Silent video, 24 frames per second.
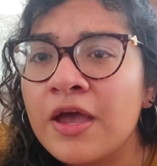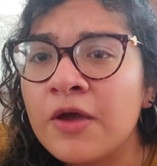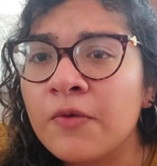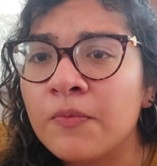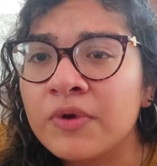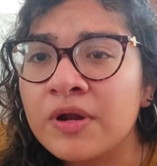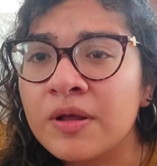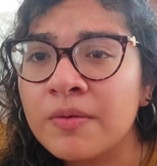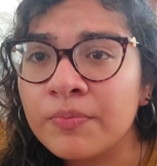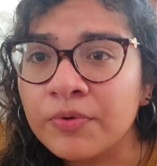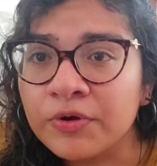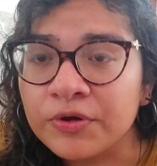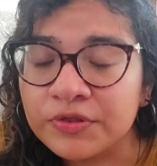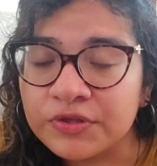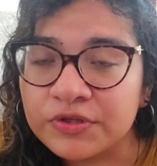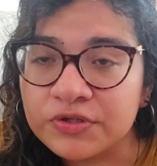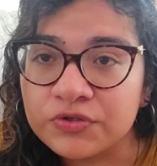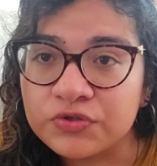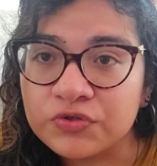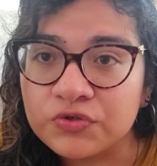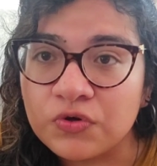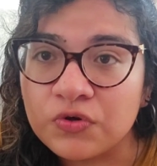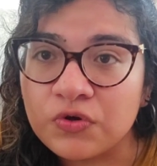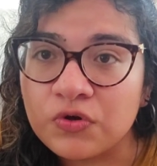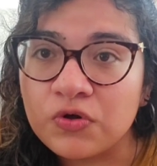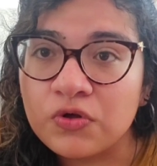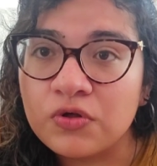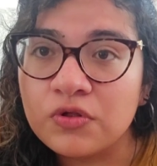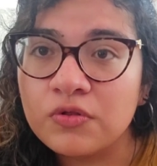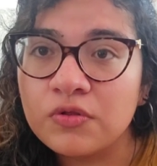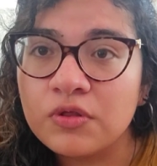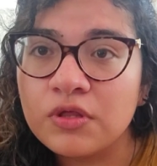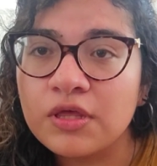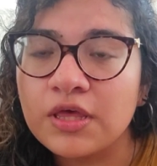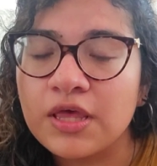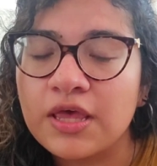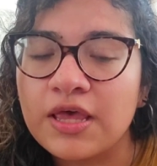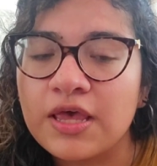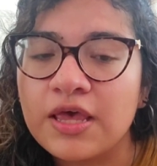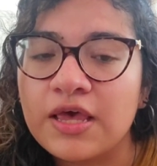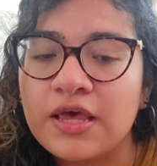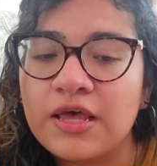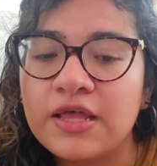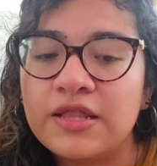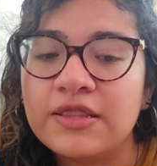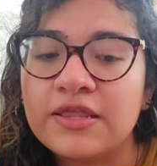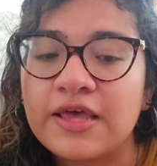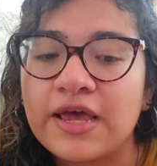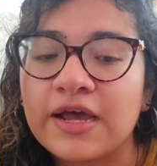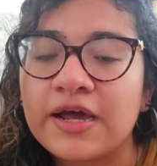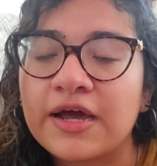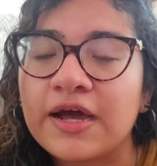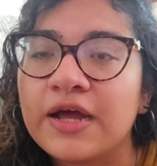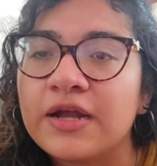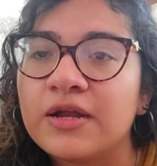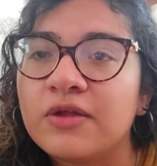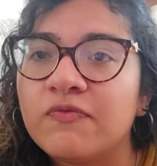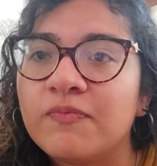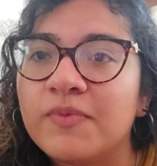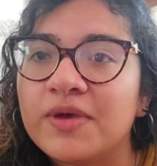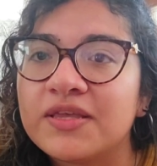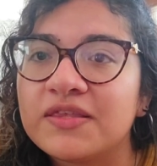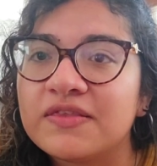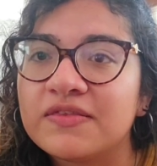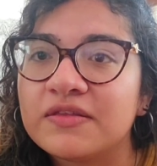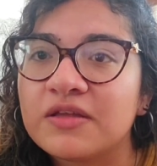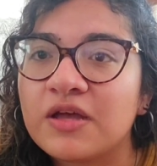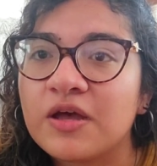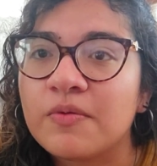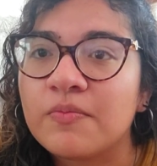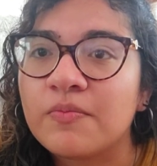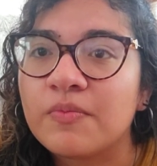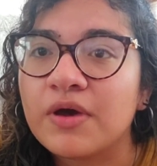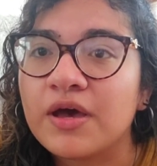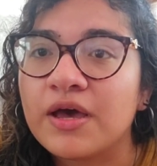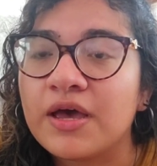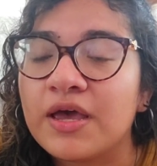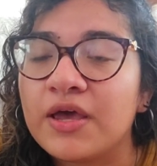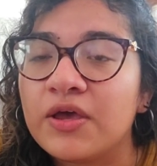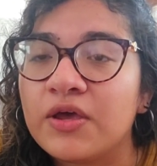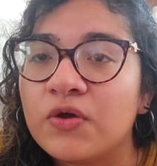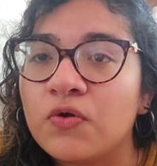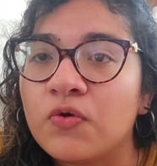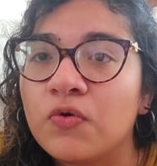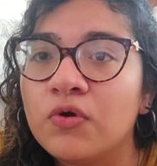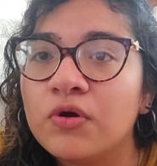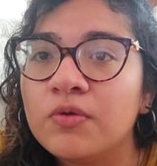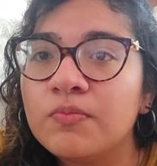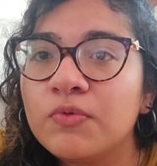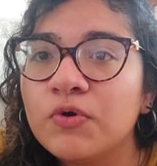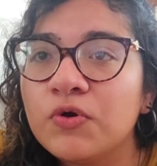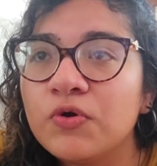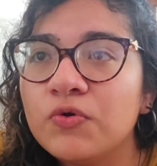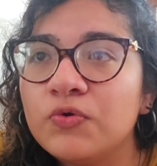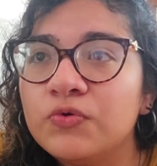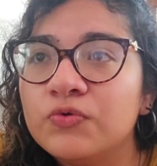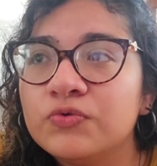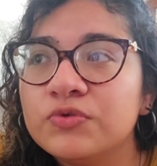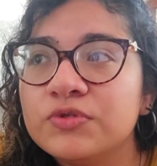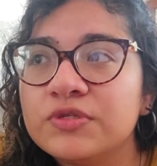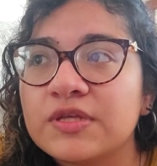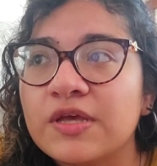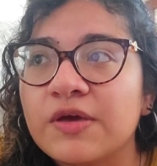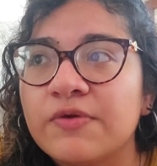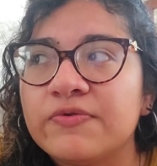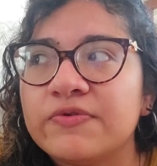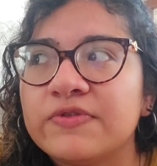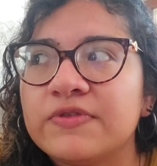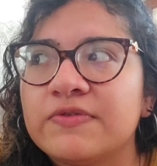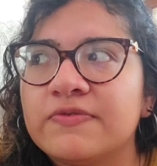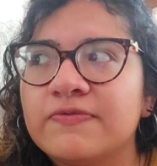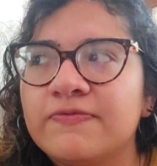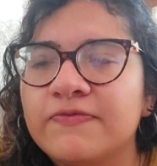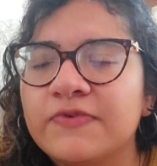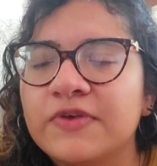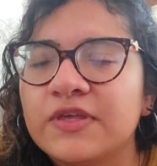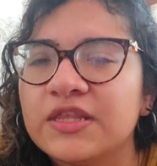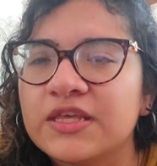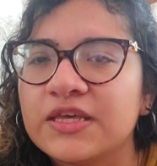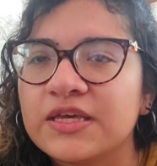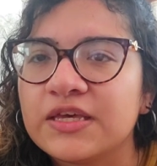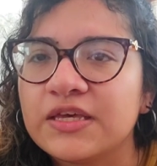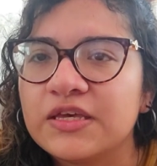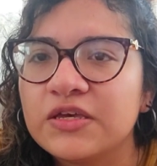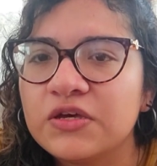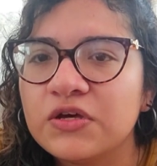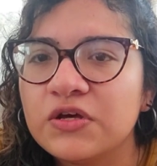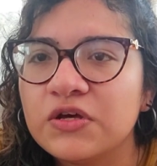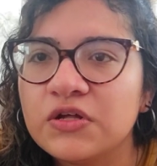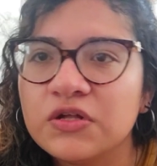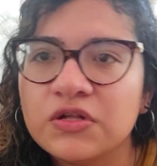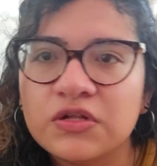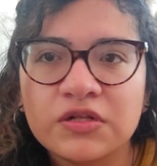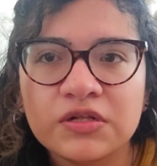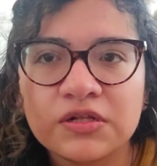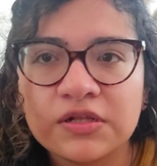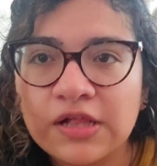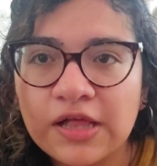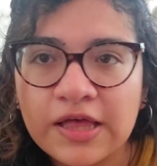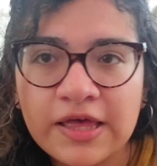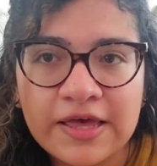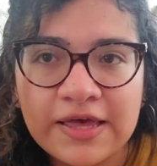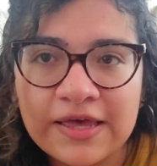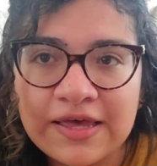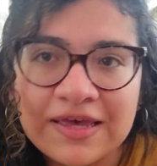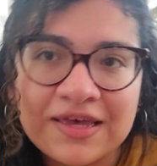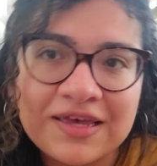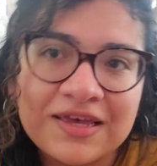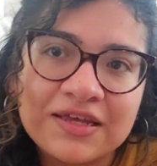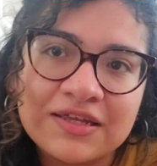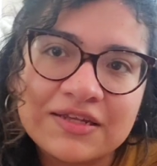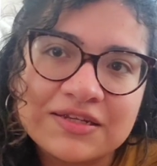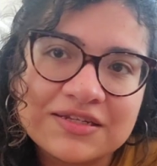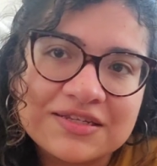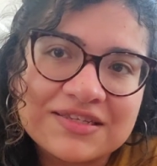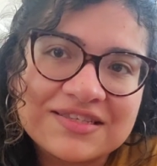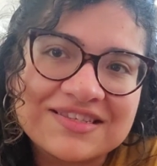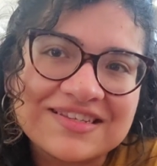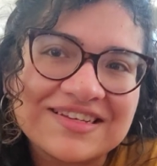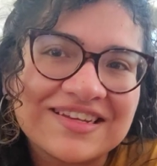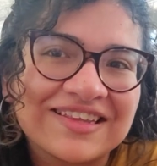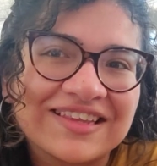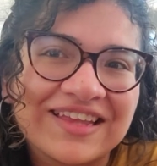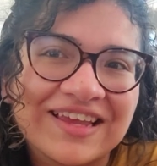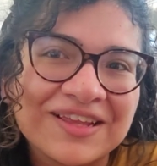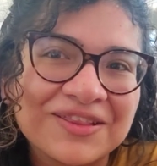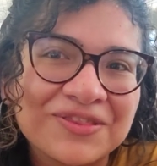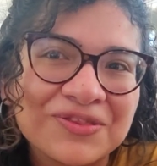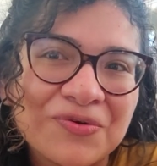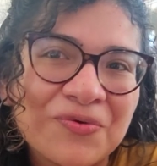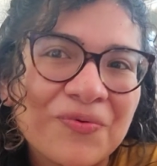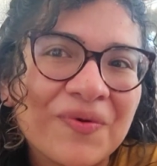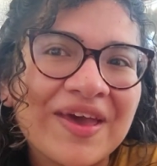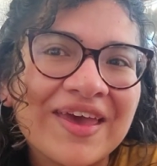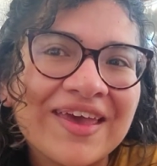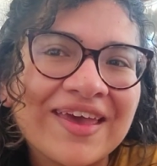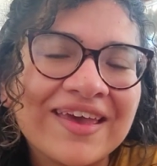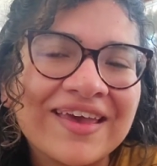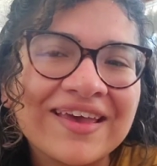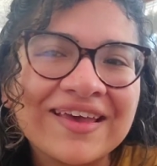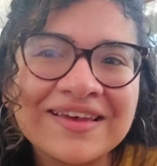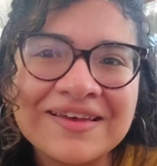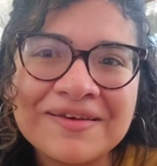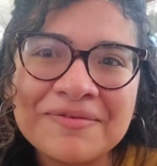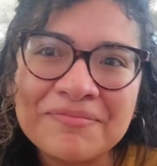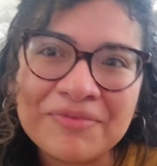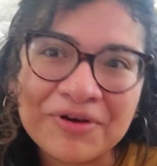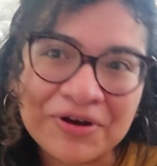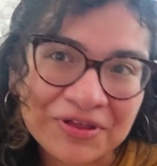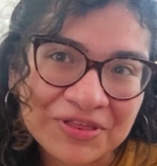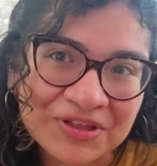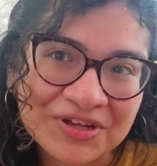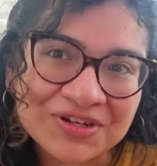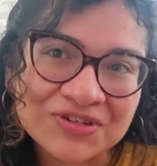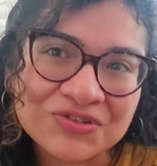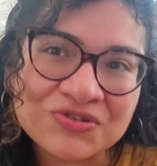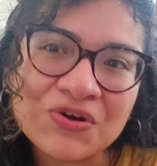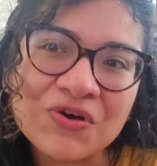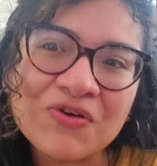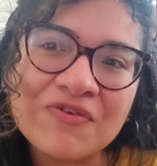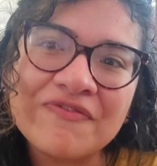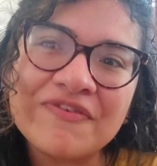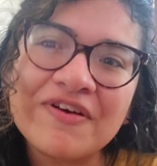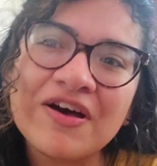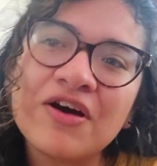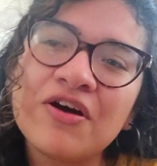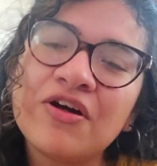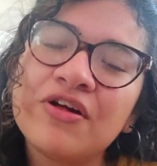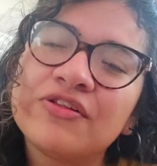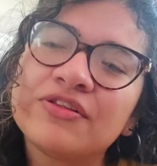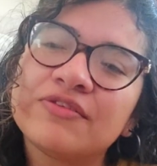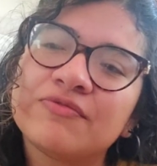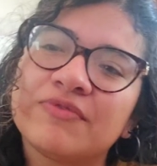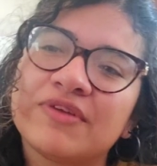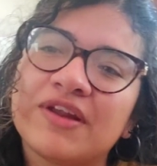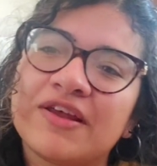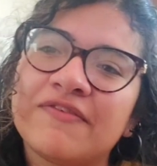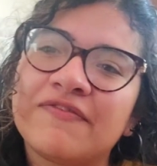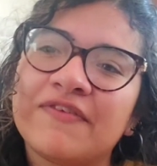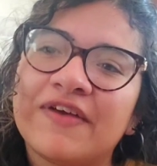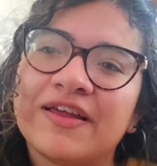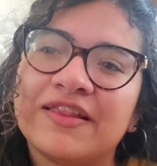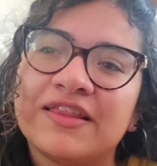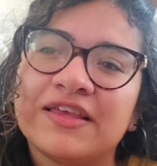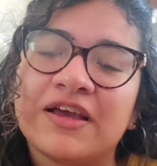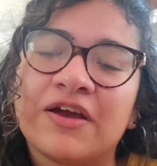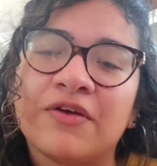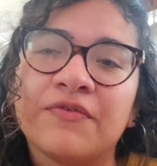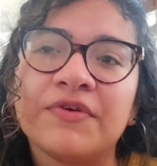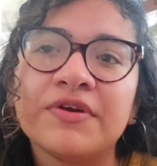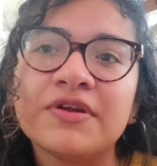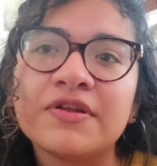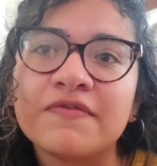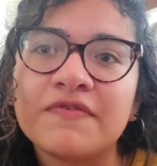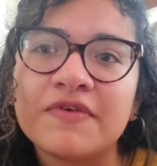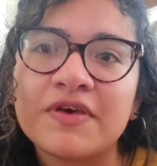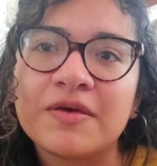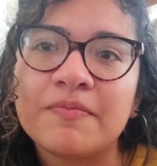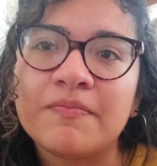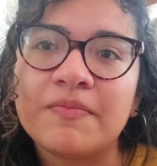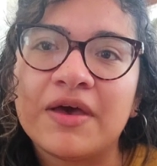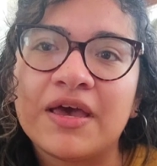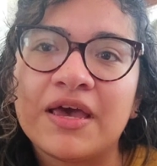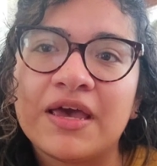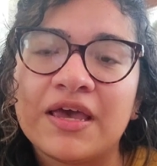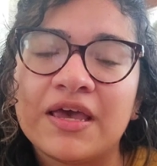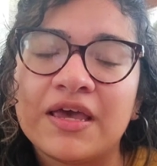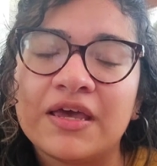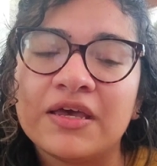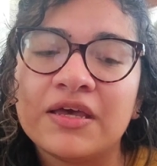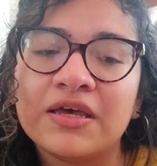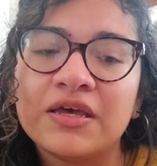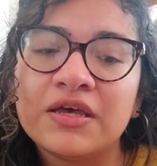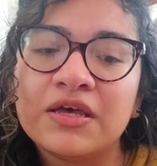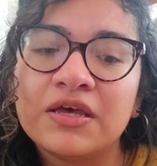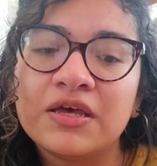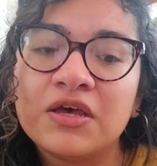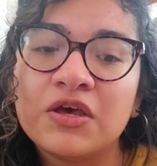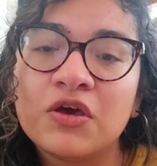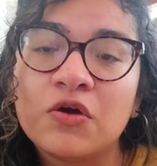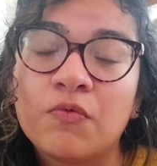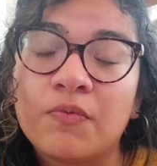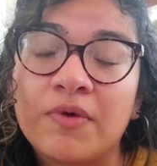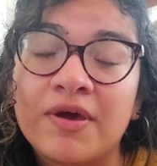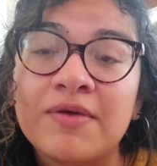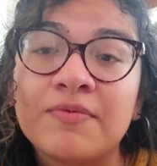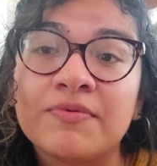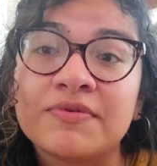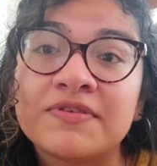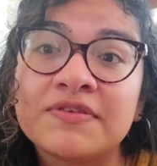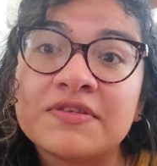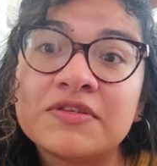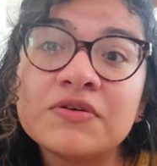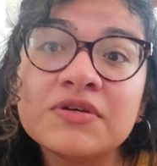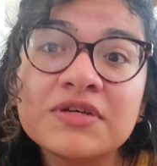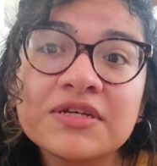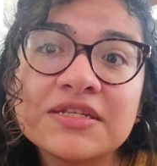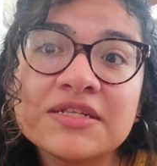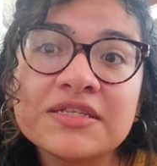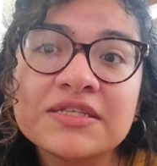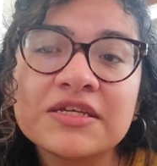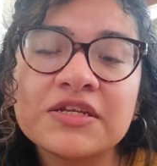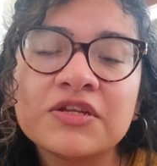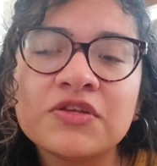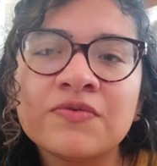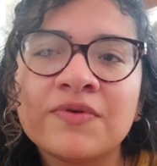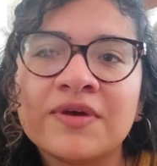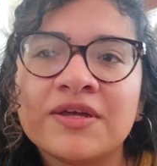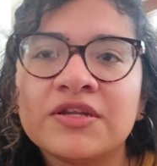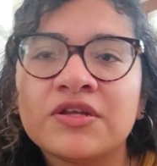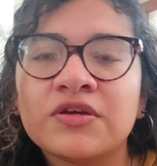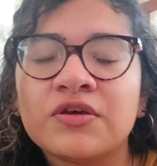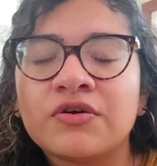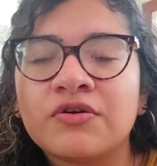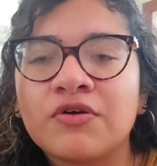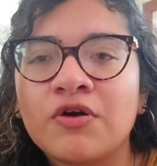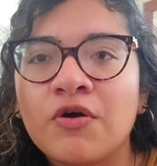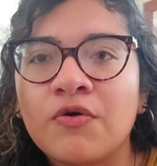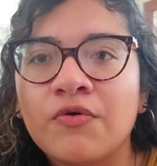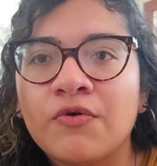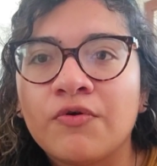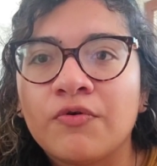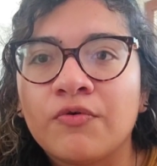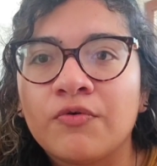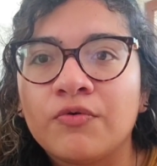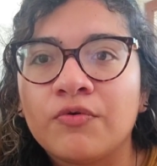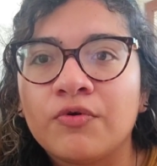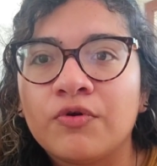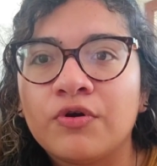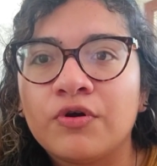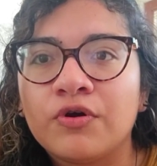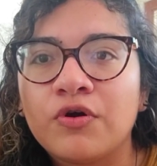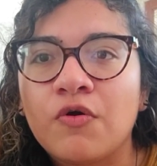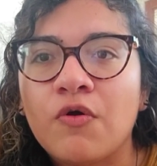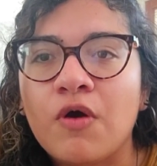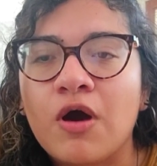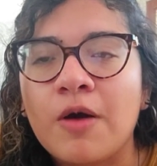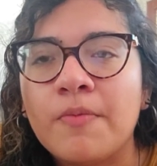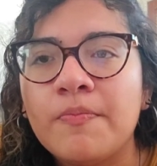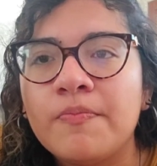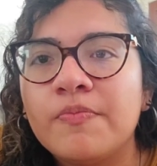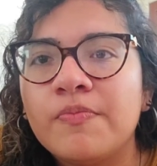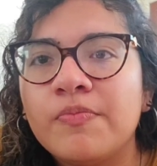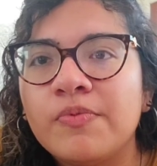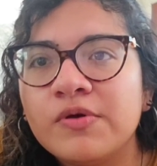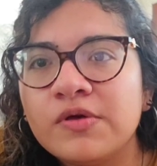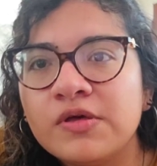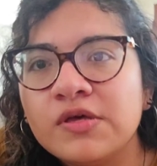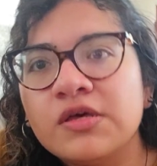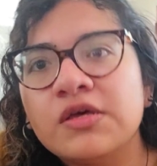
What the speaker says: went on birth control, and that kind of messed up my hormones. I was feeling ill, just didn't like the way birth control felt. When I finally got rid of it, my weight was still continuing to go up.